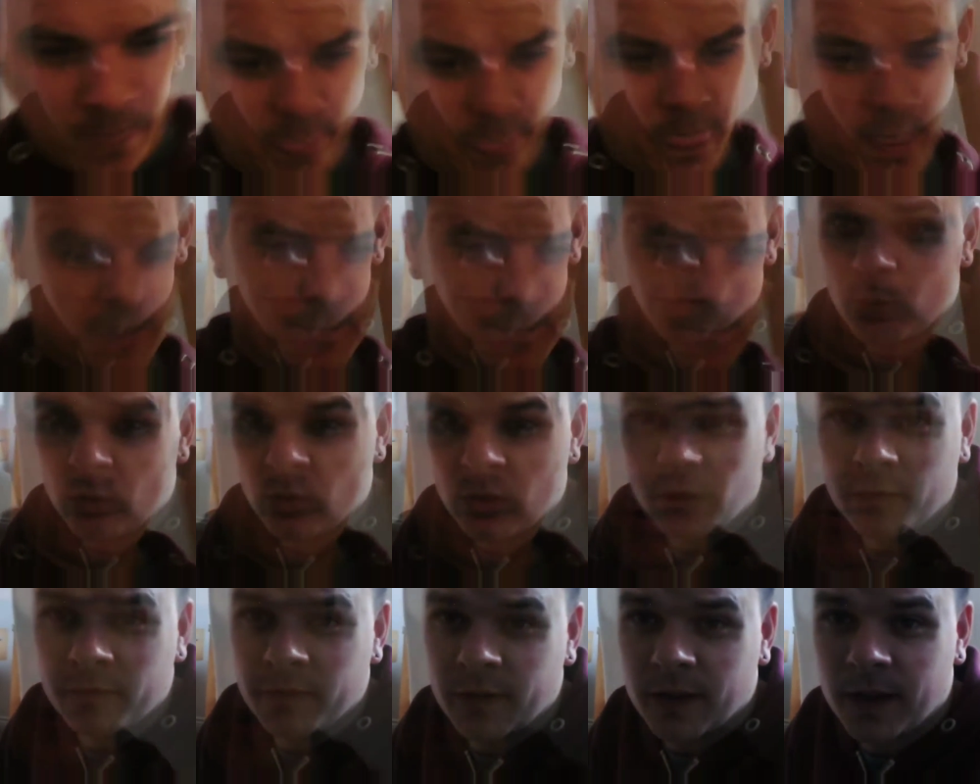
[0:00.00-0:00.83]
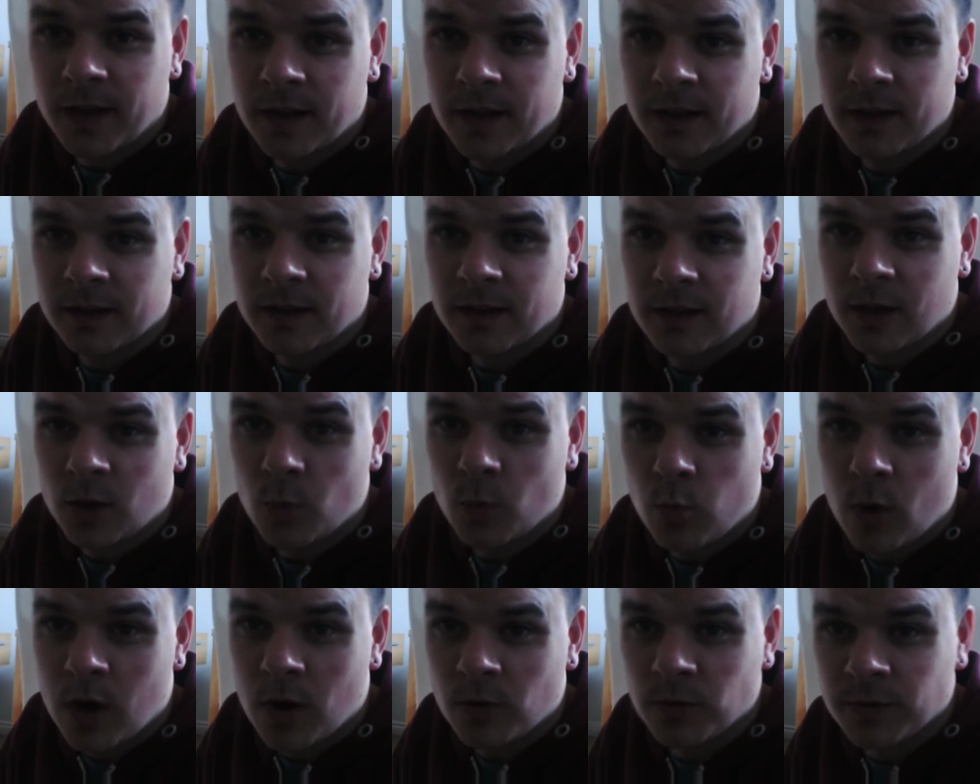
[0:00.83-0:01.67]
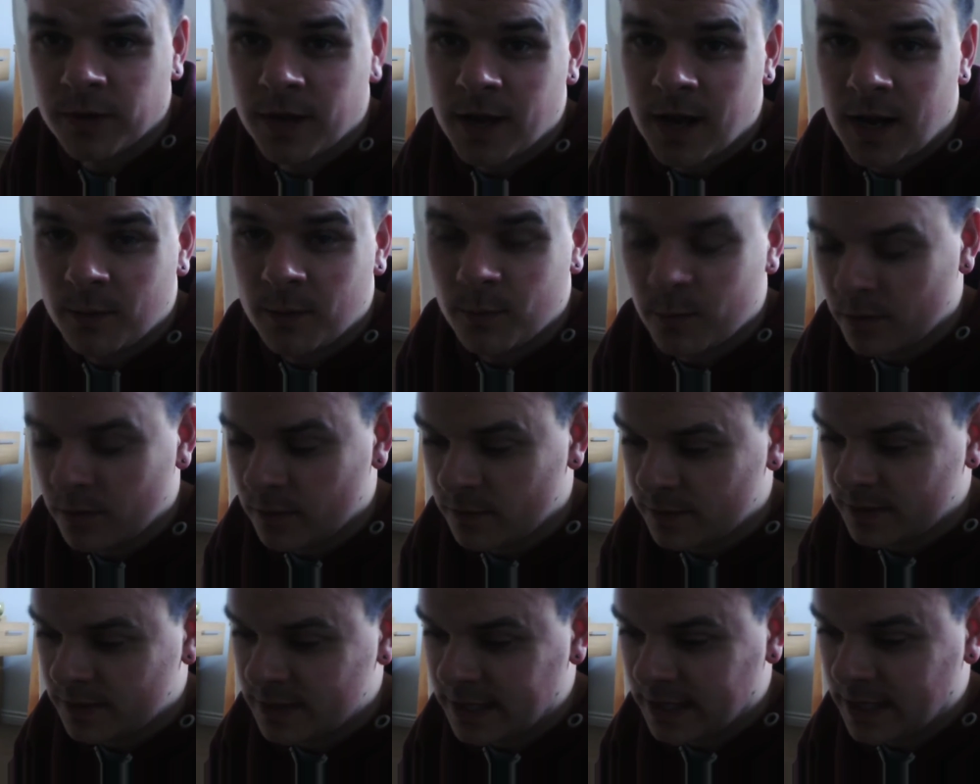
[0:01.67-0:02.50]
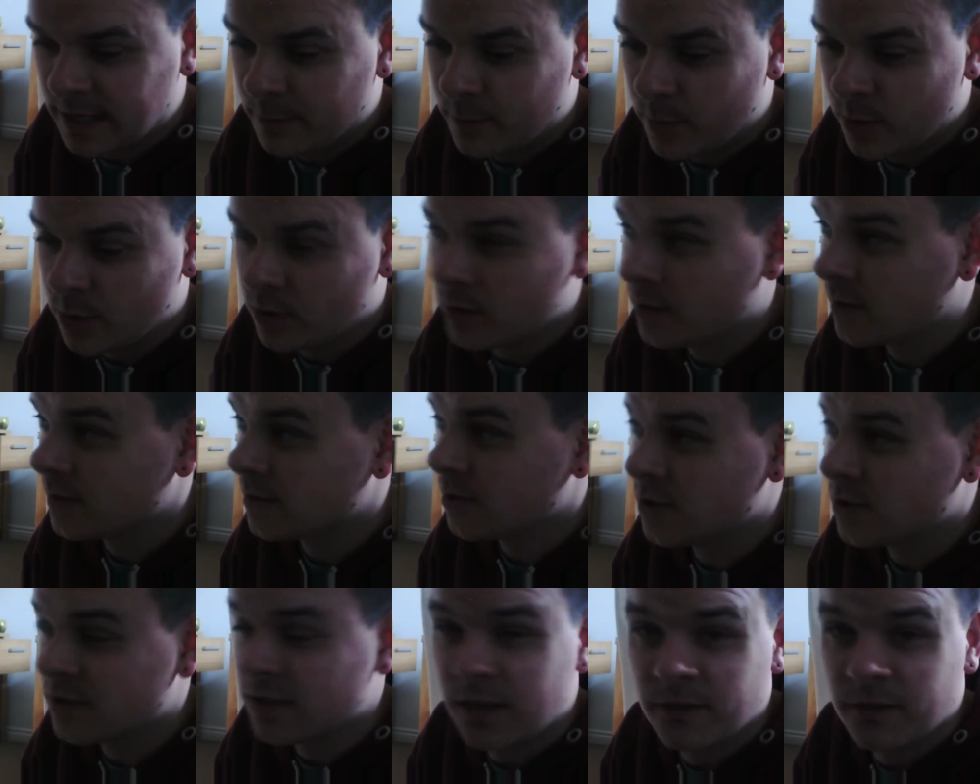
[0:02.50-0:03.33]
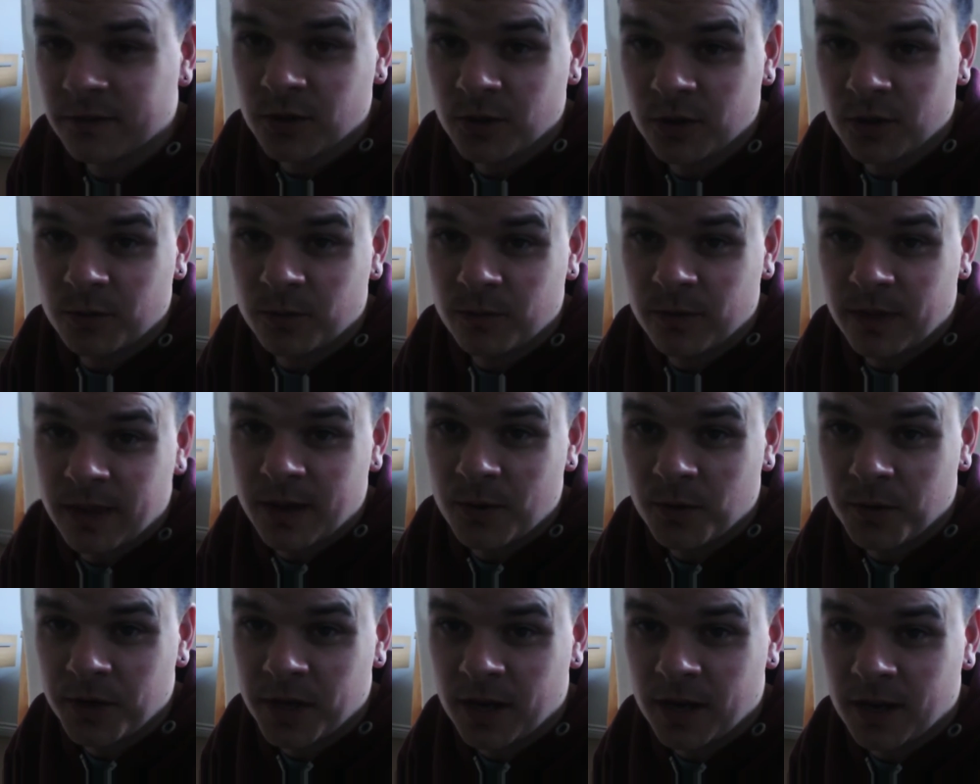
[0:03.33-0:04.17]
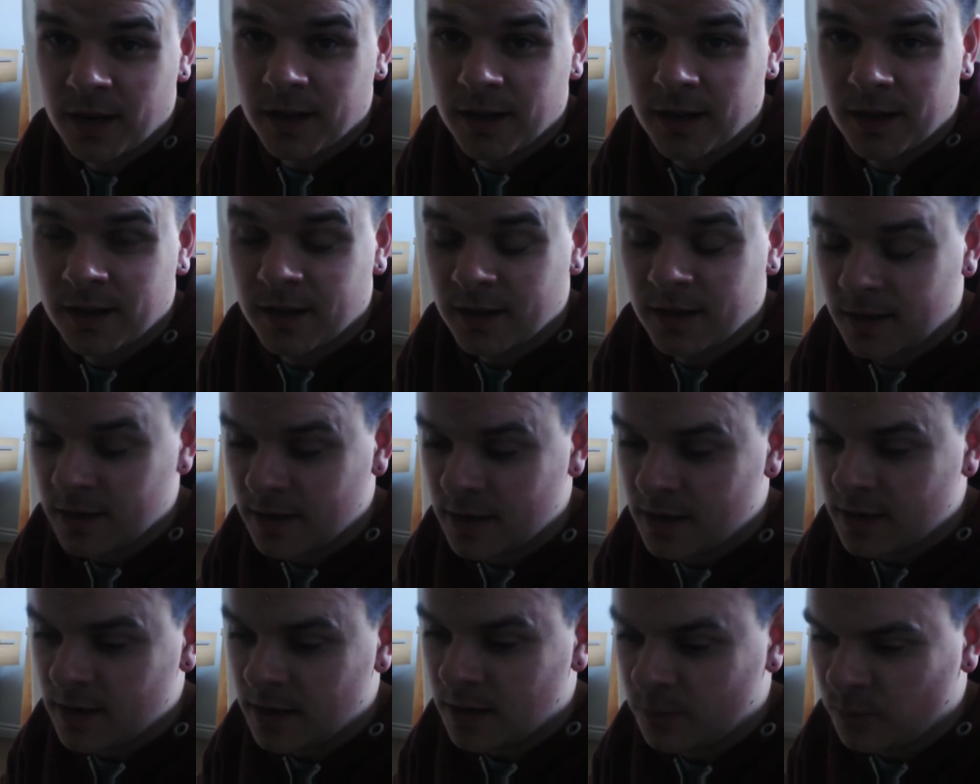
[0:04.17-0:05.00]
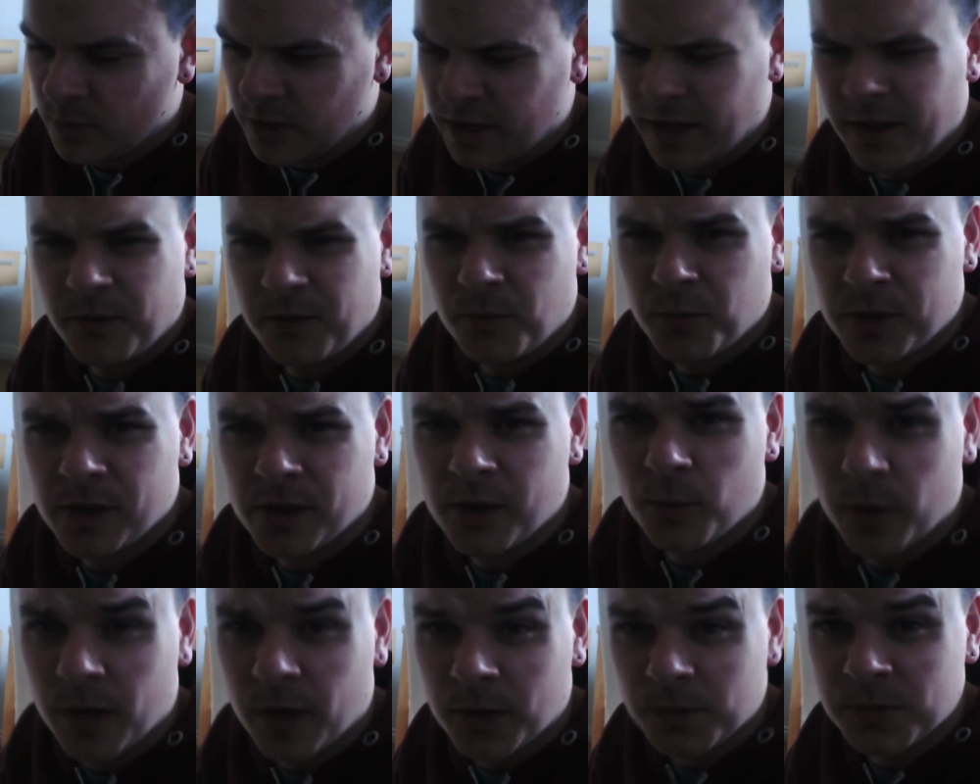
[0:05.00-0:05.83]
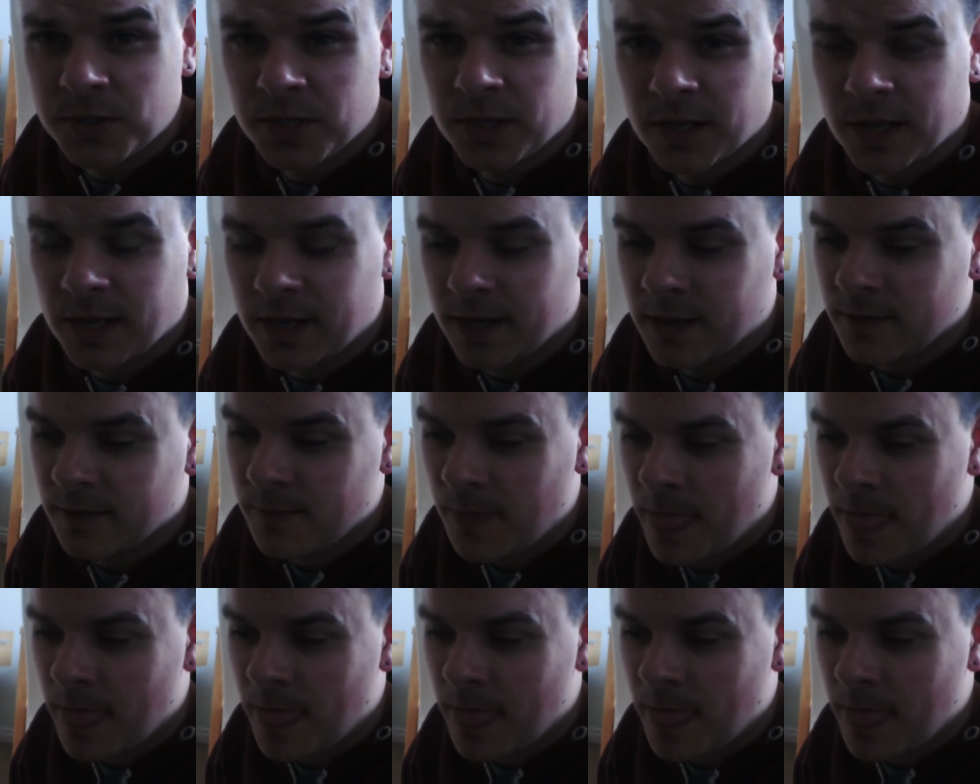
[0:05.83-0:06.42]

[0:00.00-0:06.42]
So I bought Oliver a World Cup sticker book because I used to love doing them when they were younger. When I was younger.